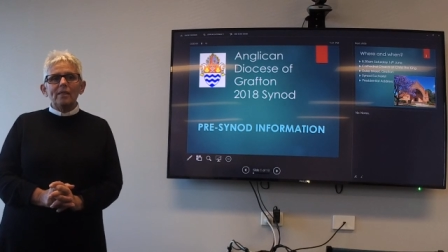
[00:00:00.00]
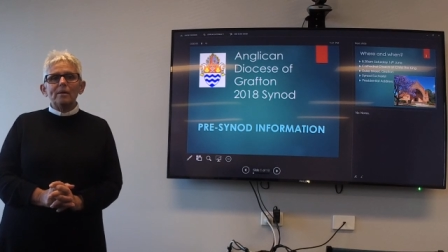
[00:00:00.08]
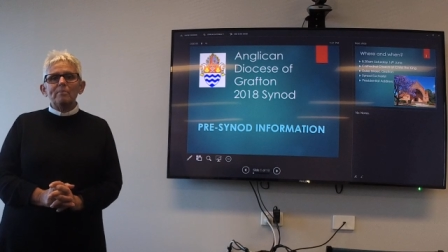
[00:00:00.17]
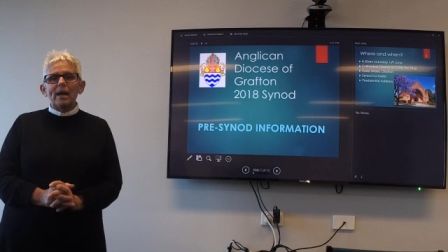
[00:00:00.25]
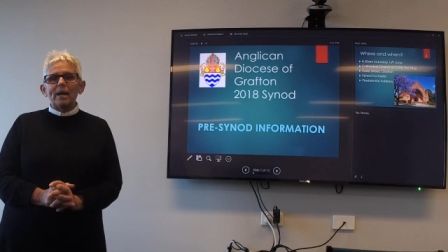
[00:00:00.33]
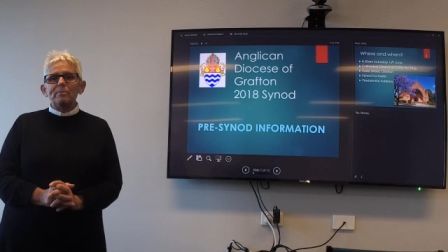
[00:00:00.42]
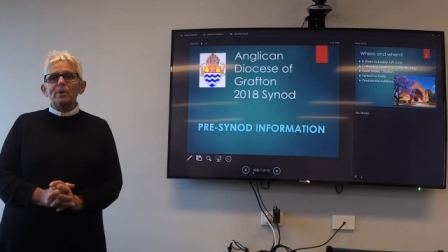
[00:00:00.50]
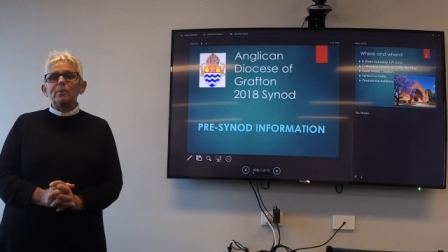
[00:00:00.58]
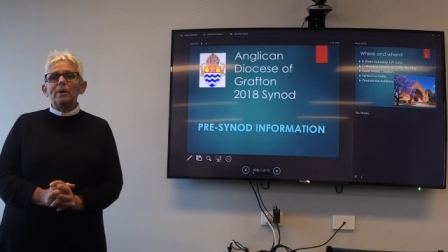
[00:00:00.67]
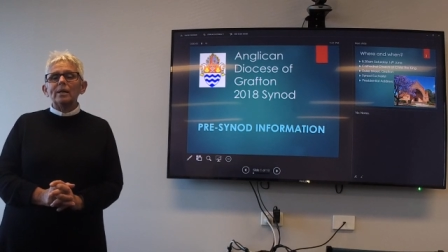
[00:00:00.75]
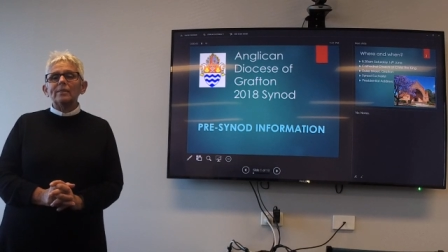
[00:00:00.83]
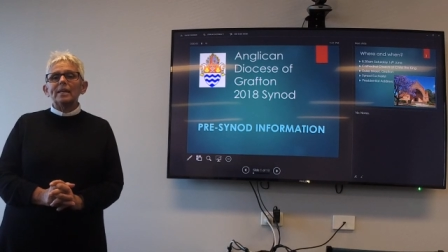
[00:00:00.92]
the
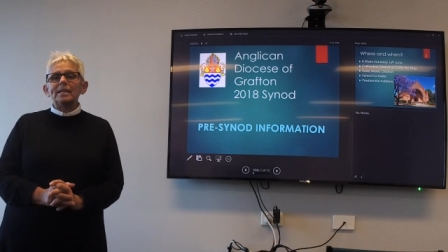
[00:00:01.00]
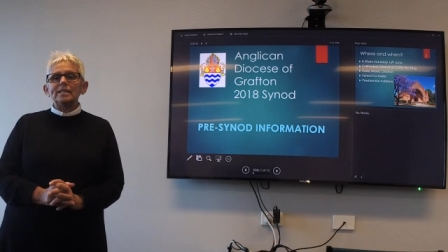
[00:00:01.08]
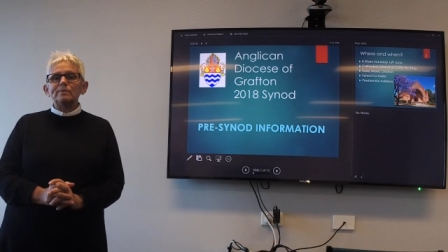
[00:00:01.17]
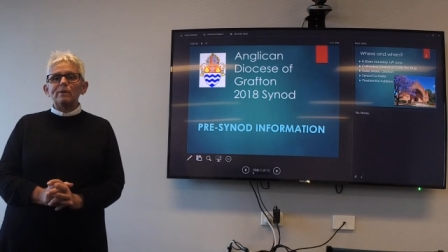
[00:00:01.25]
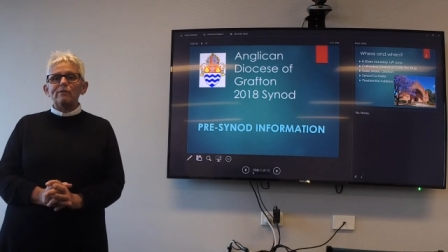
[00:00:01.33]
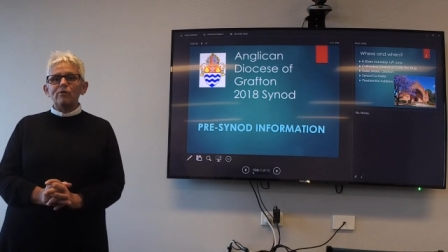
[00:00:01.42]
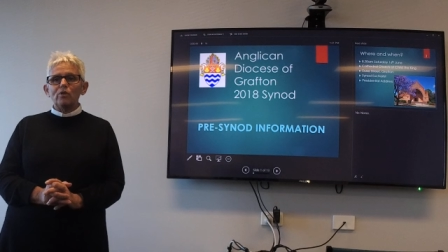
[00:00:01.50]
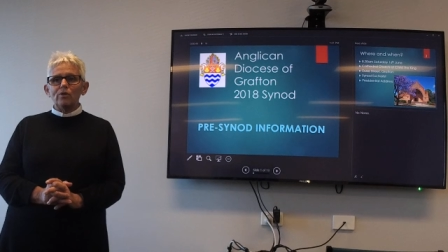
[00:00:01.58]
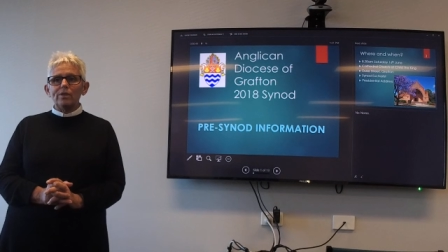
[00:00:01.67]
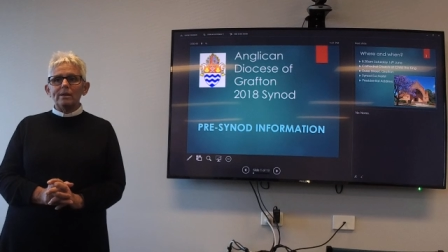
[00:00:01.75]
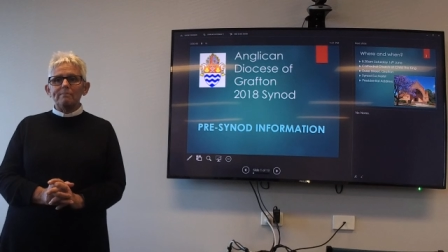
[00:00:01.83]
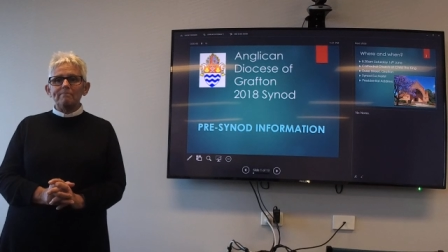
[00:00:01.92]
paperwork that is before
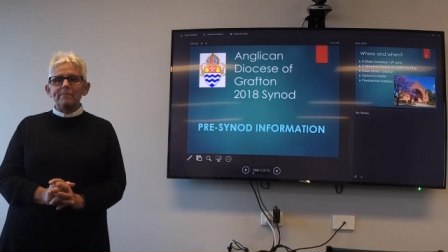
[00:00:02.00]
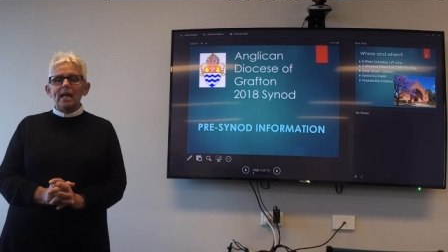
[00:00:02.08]
them.